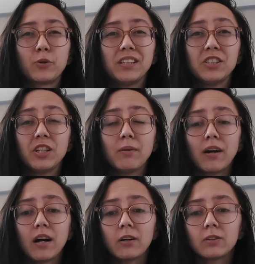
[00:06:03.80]
cringy
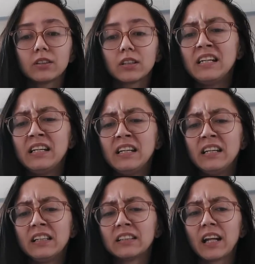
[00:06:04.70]
about,
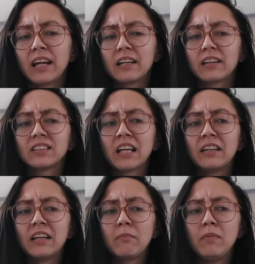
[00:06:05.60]
he is like
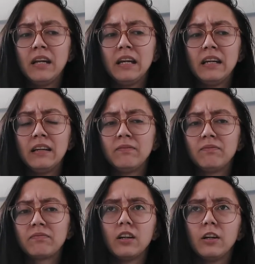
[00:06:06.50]
sending me
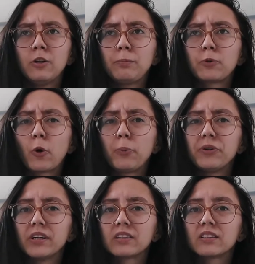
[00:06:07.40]

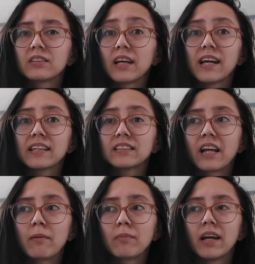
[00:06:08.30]
inappropriate texts
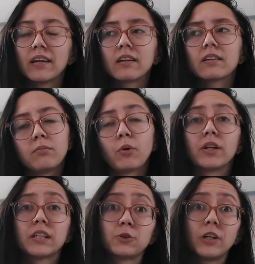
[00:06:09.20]
and I'm like, boy,
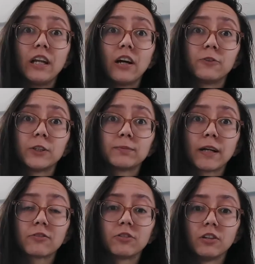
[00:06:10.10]
that's really
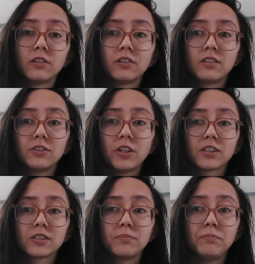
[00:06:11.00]
unrespectful.
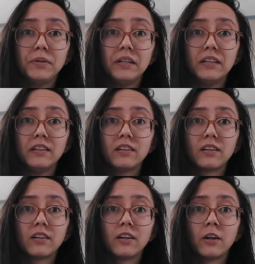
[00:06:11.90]
Just be
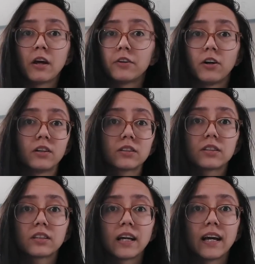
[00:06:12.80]
an adult
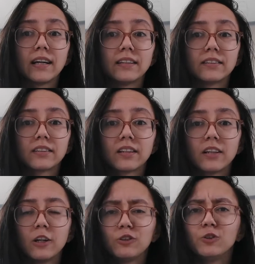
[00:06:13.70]
and
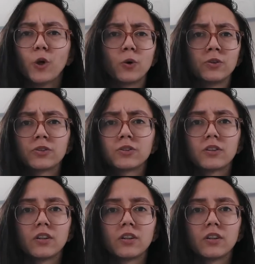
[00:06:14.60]
don't